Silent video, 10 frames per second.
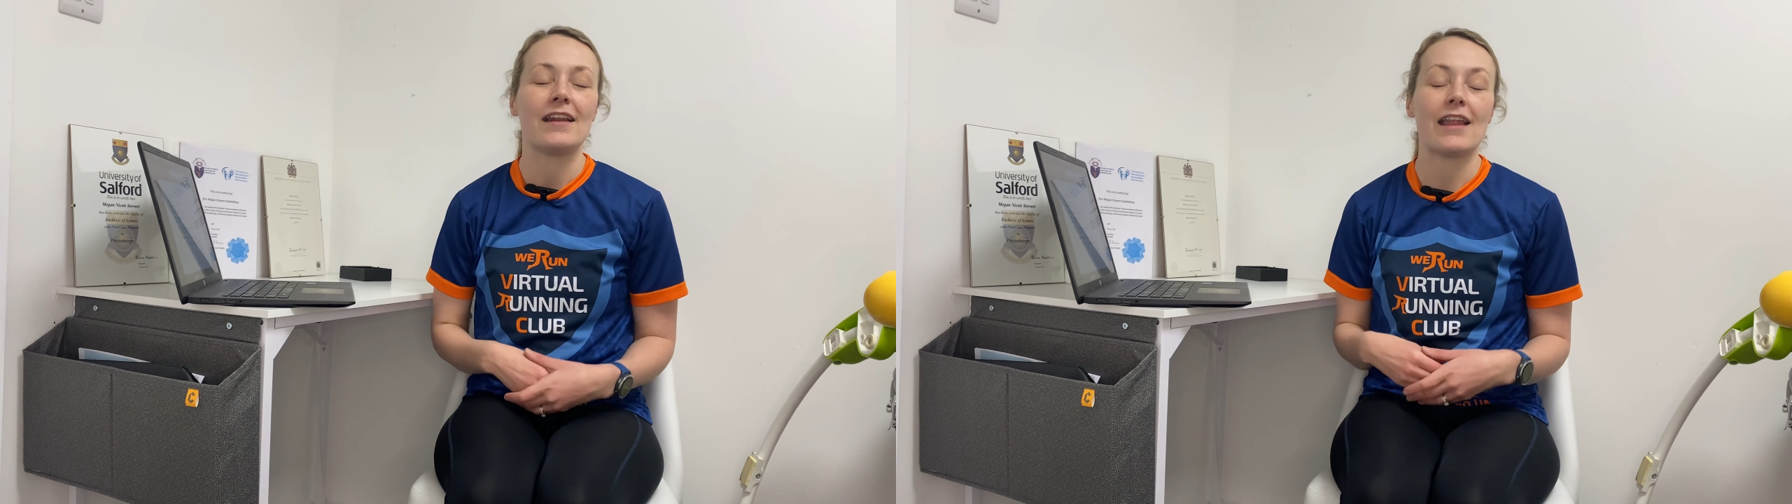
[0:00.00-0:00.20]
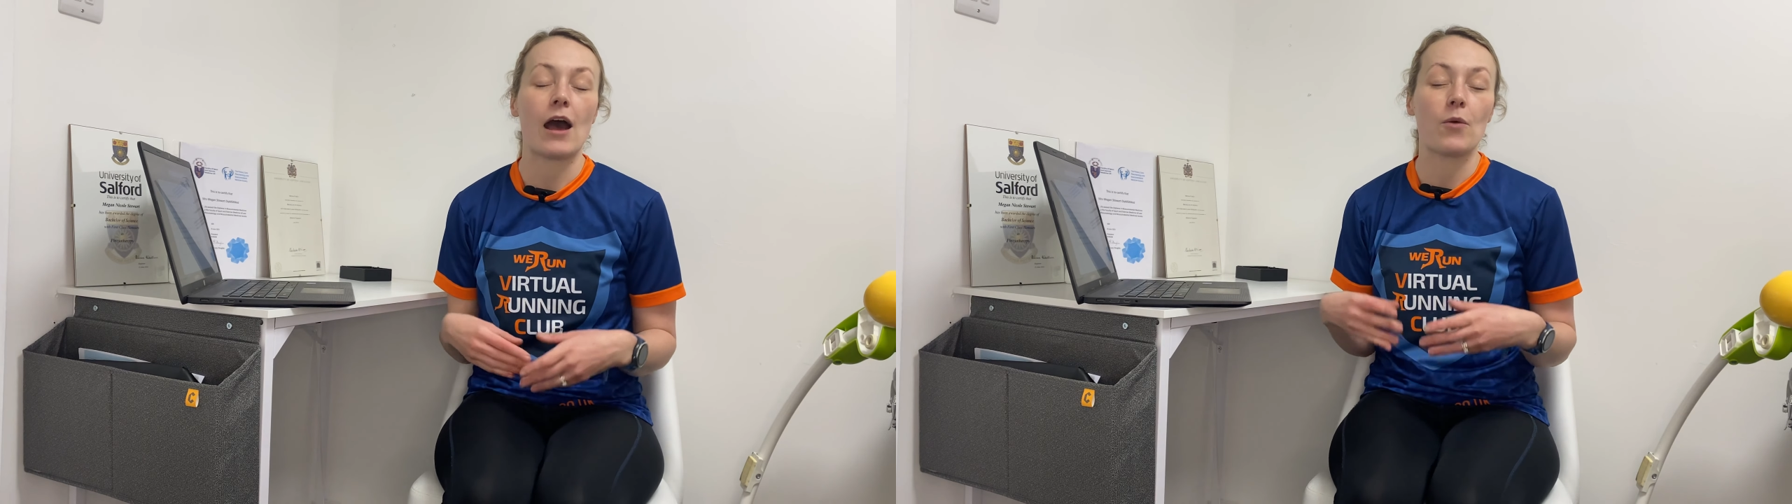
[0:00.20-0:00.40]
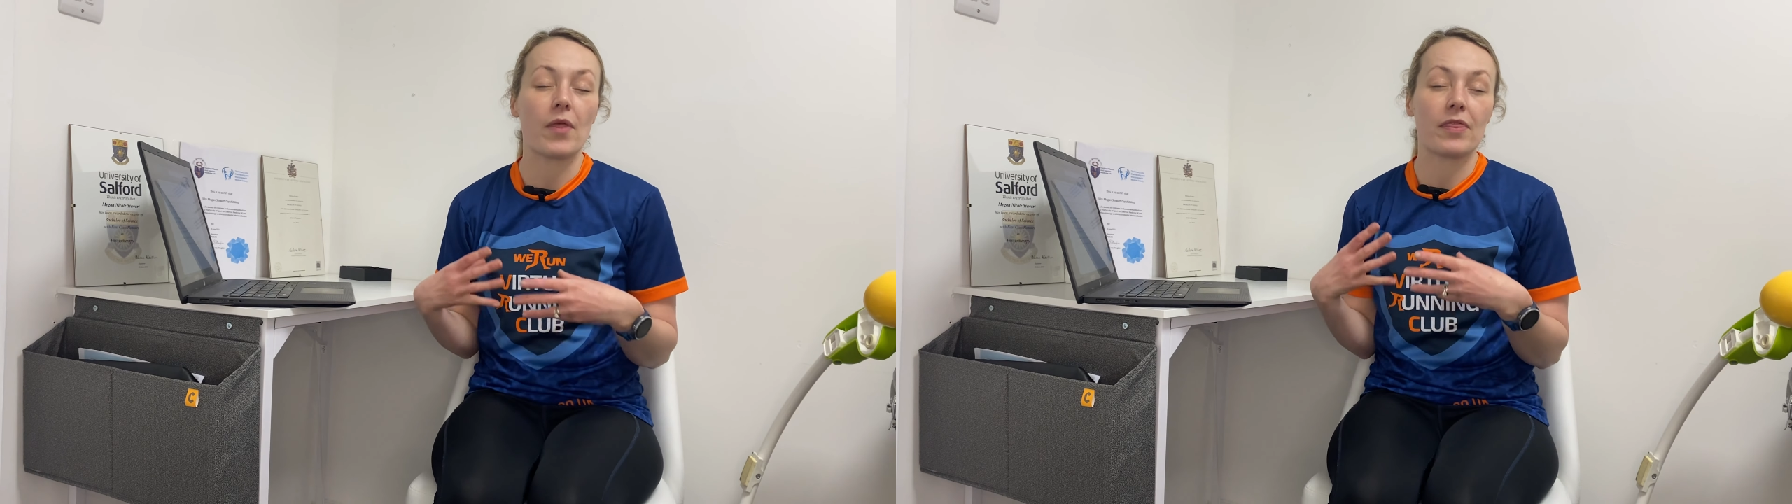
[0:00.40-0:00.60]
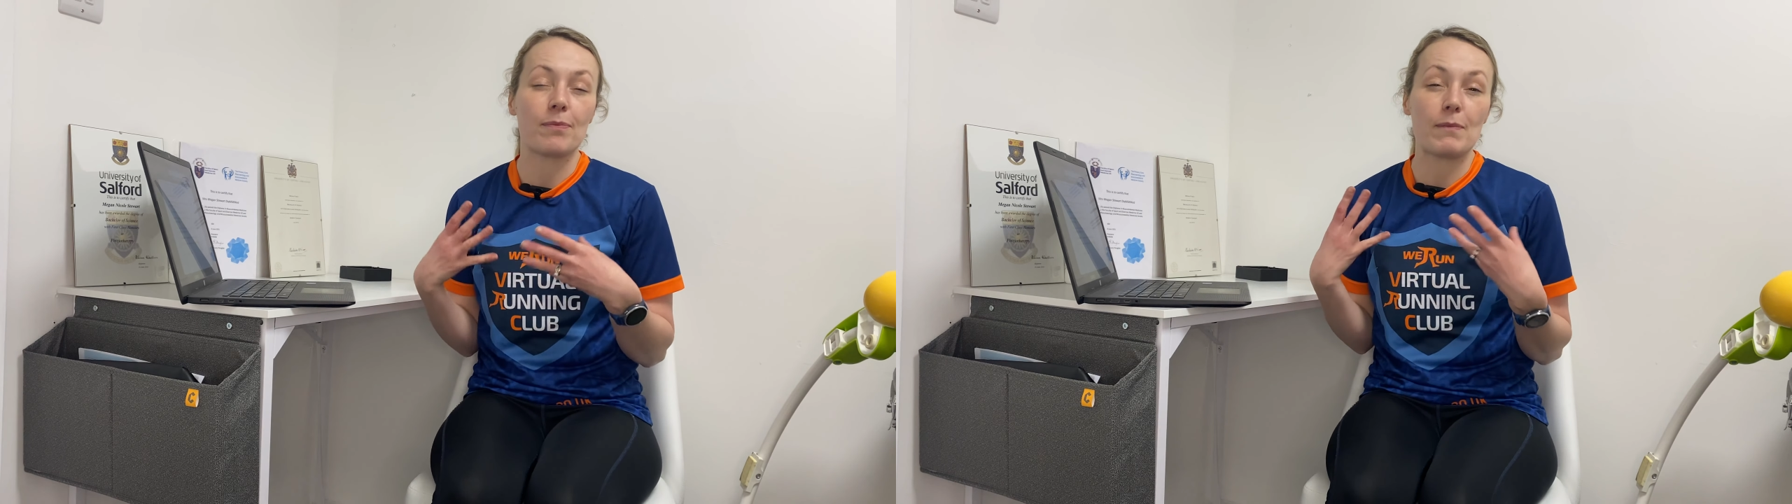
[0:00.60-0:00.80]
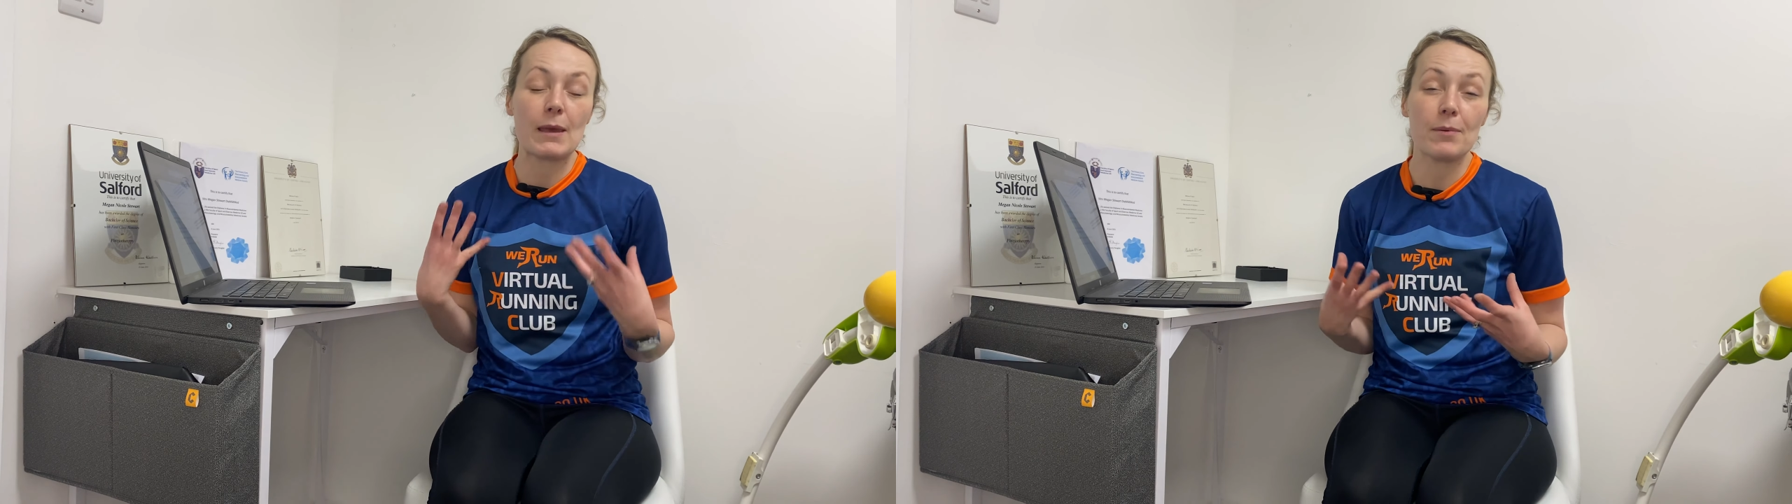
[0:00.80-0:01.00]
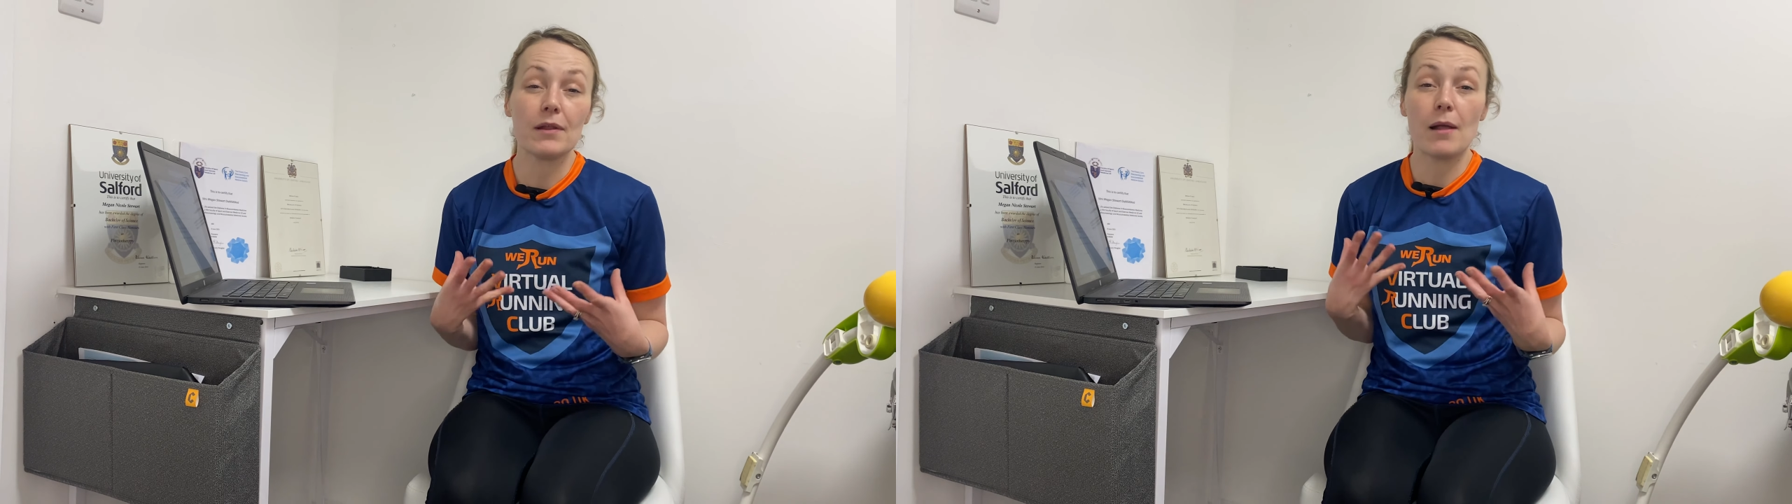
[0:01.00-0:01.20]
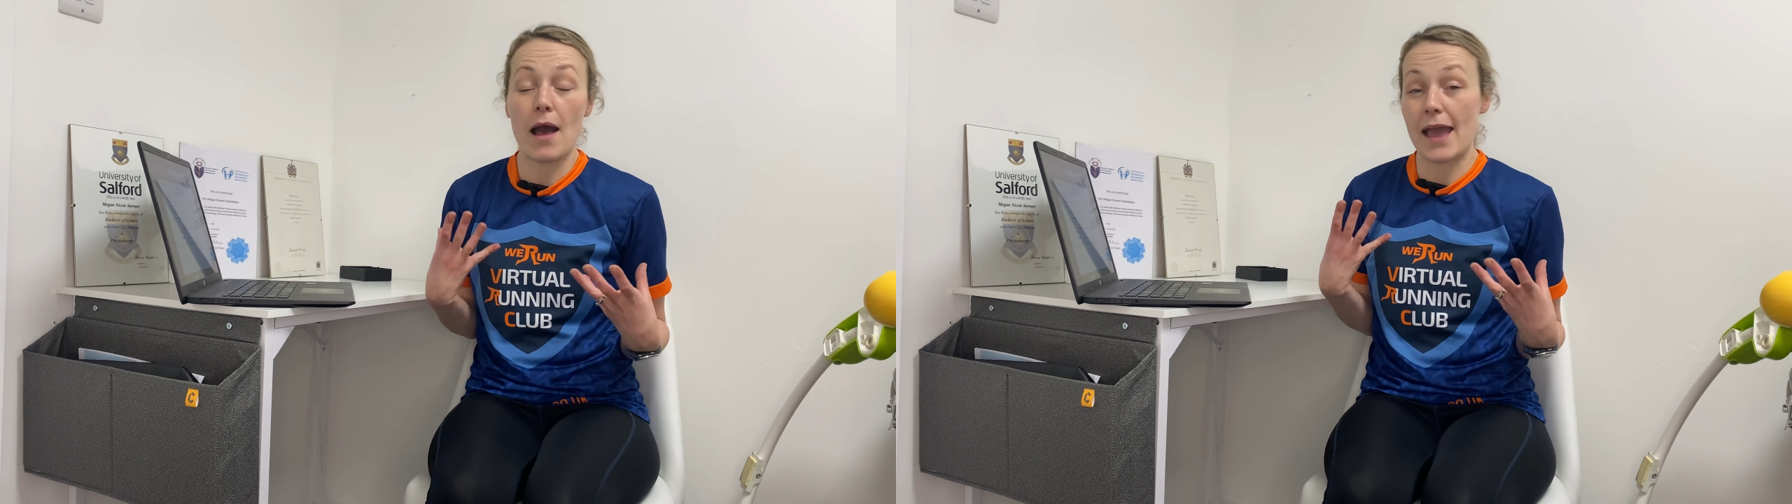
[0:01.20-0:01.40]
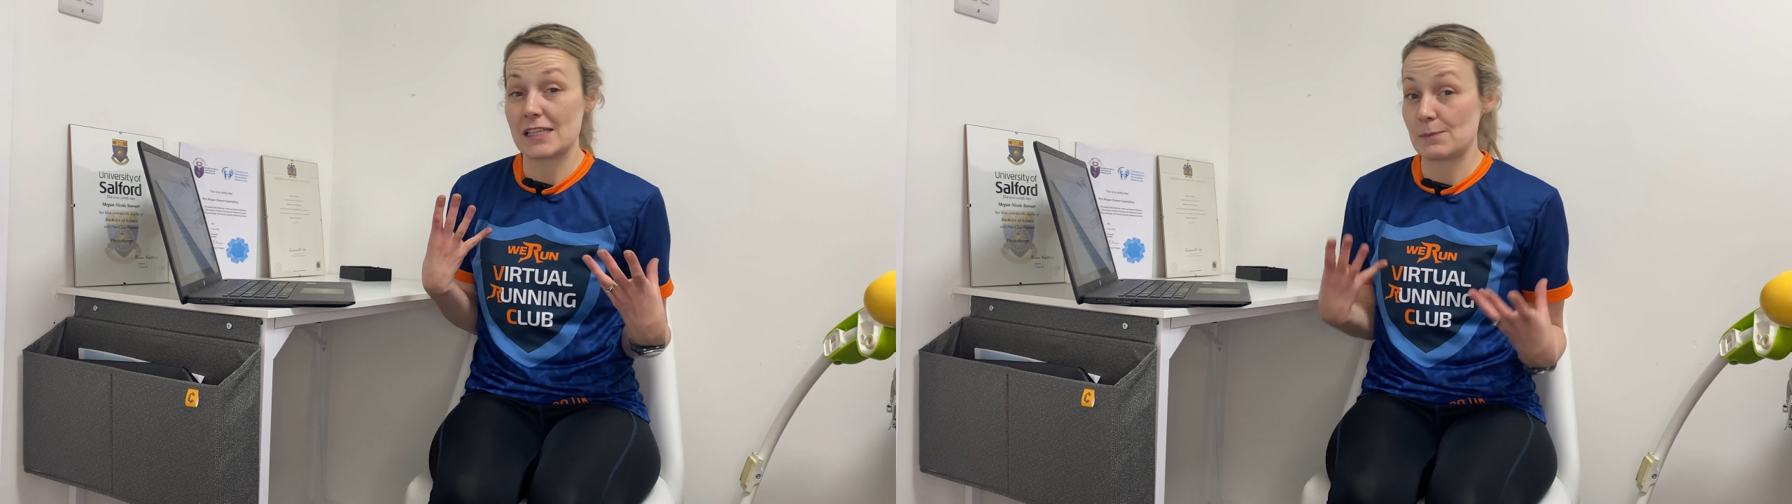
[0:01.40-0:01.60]
Now,
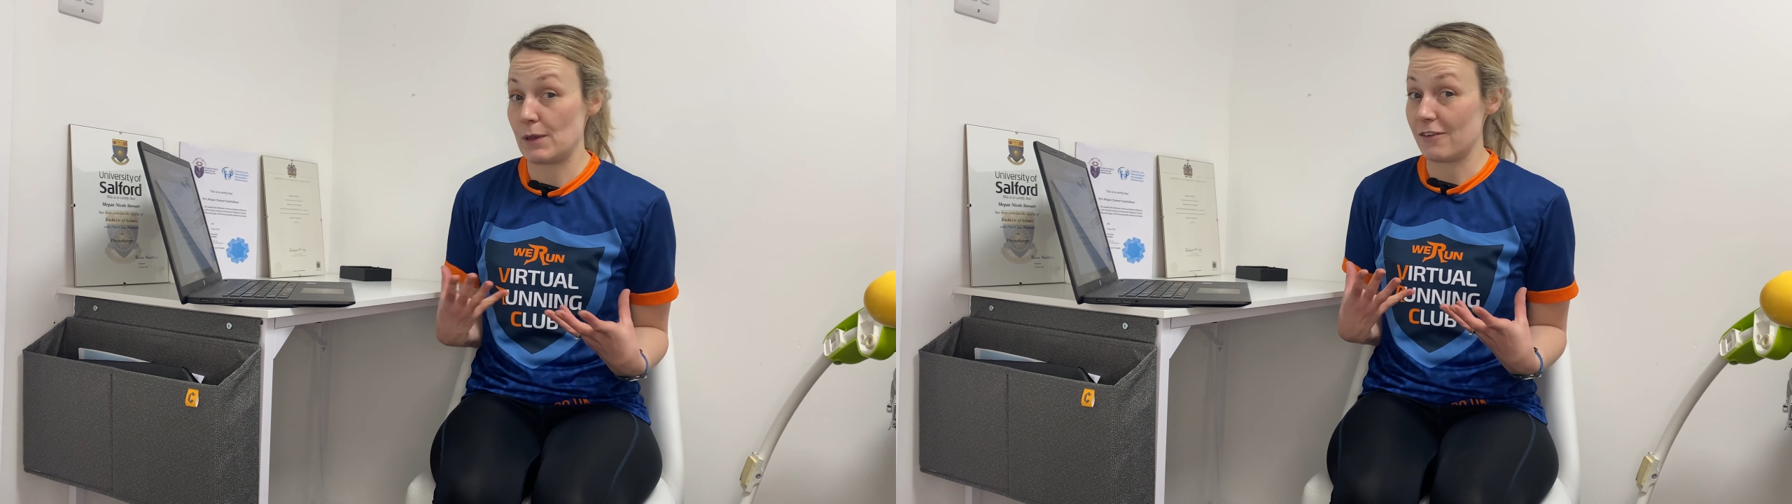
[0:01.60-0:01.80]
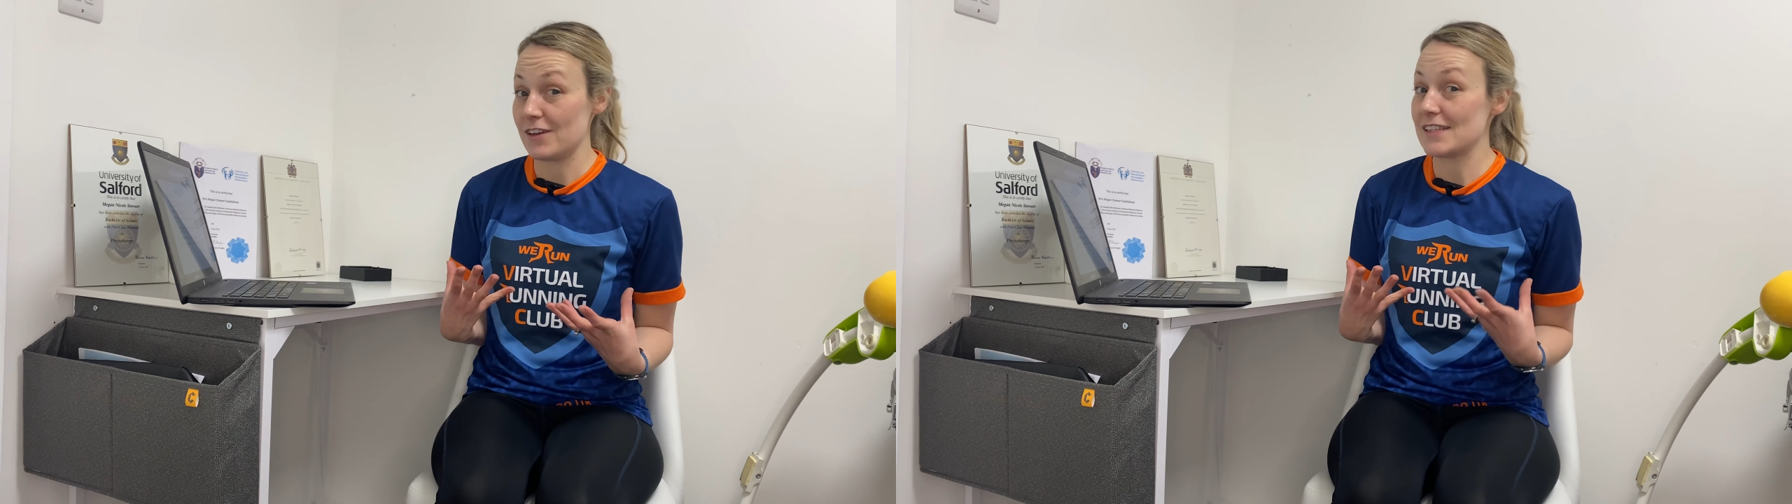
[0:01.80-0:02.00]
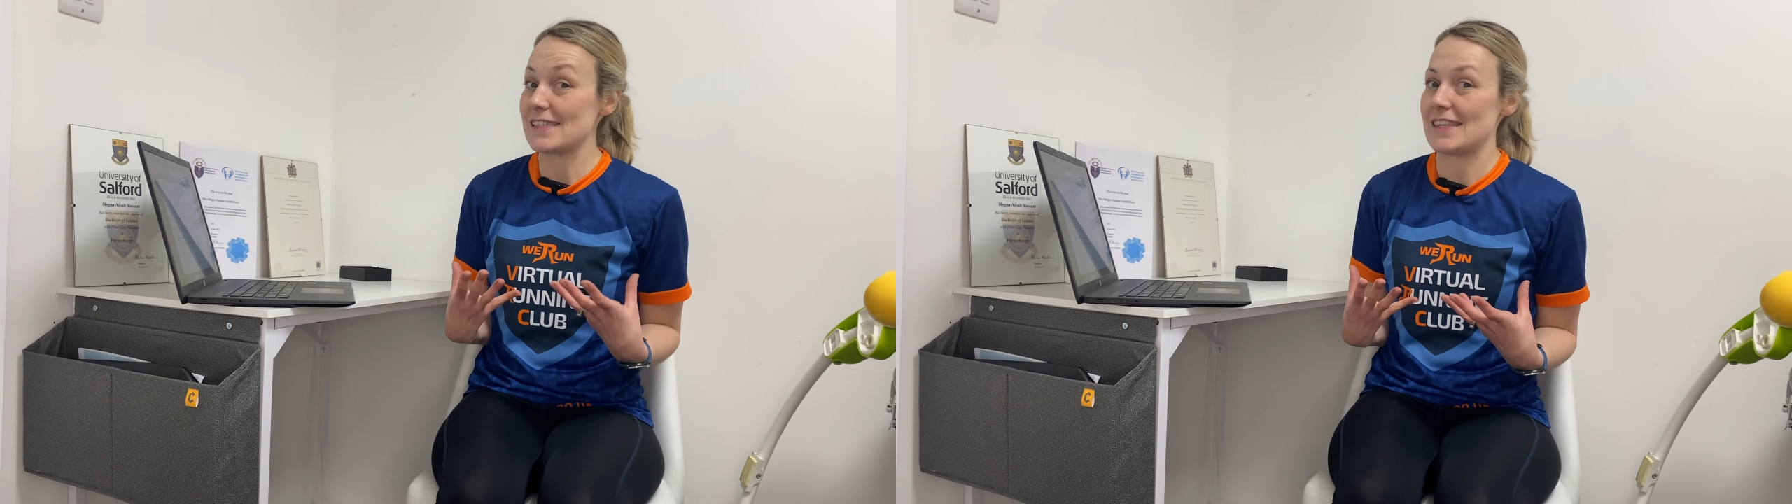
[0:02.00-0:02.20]
people experience